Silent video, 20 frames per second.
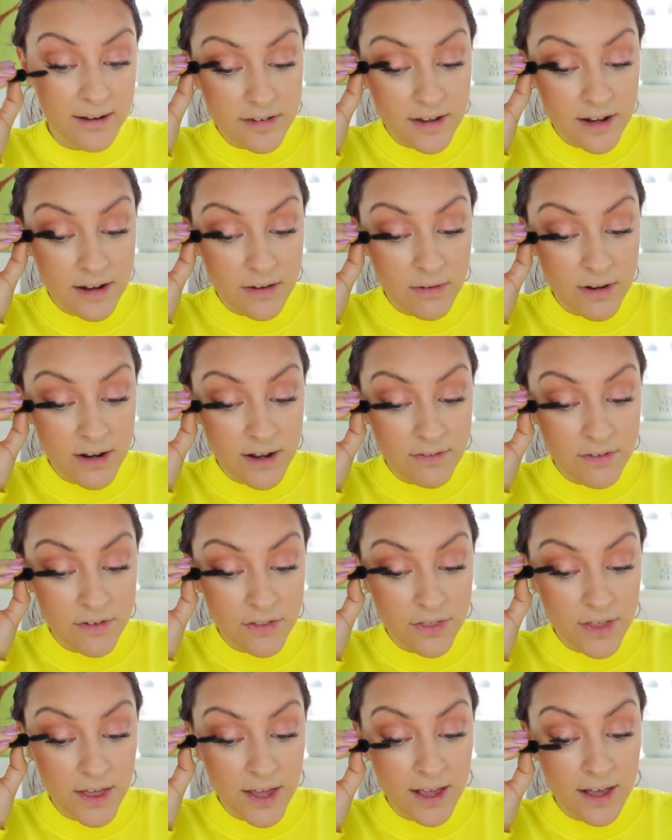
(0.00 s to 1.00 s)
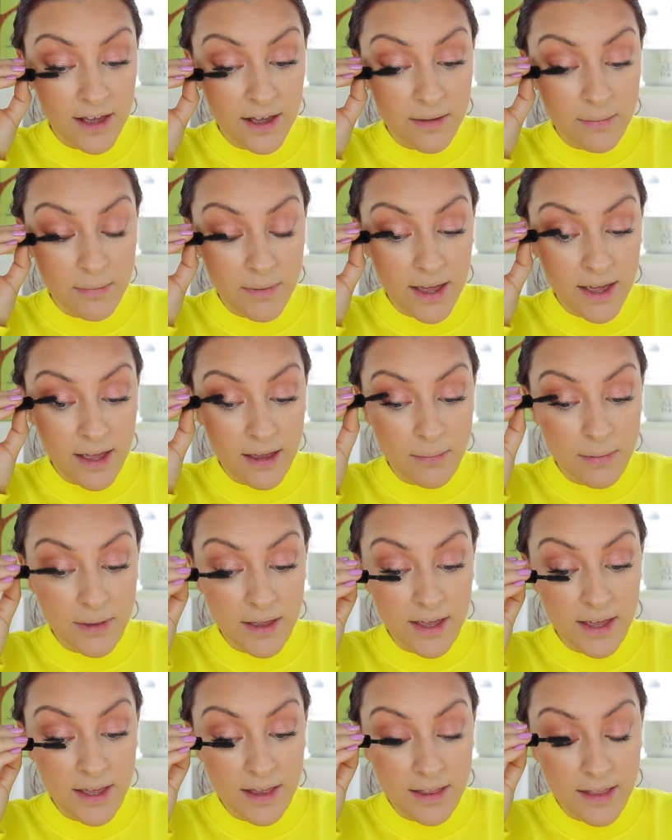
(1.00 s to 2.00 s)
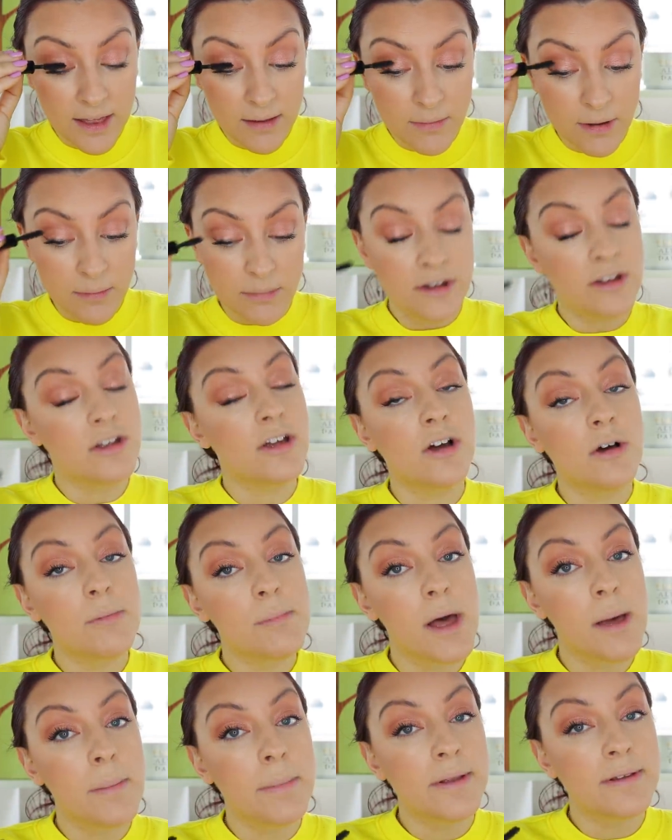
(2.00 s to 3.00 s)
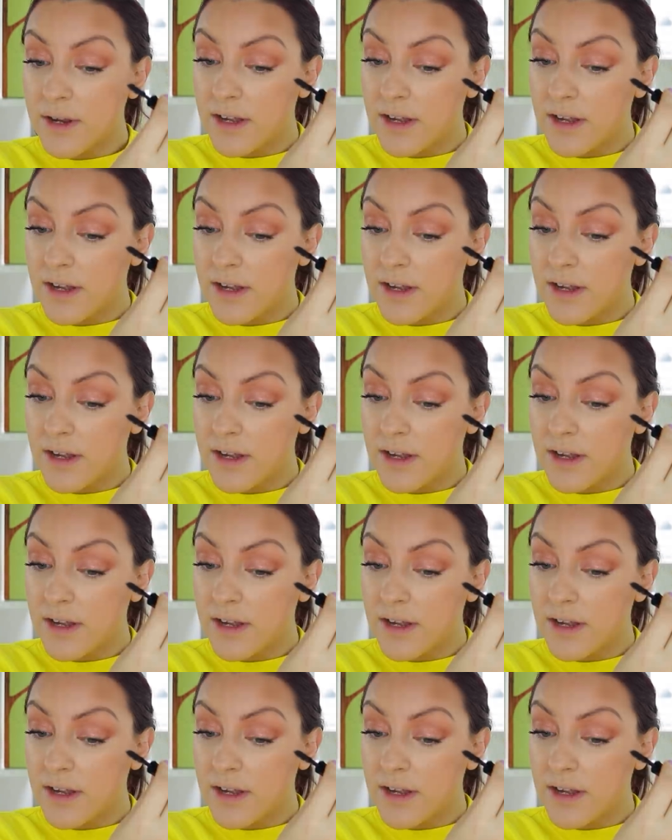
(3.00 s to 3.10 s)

Does anyone ever think maybe they might be doing it on purpose?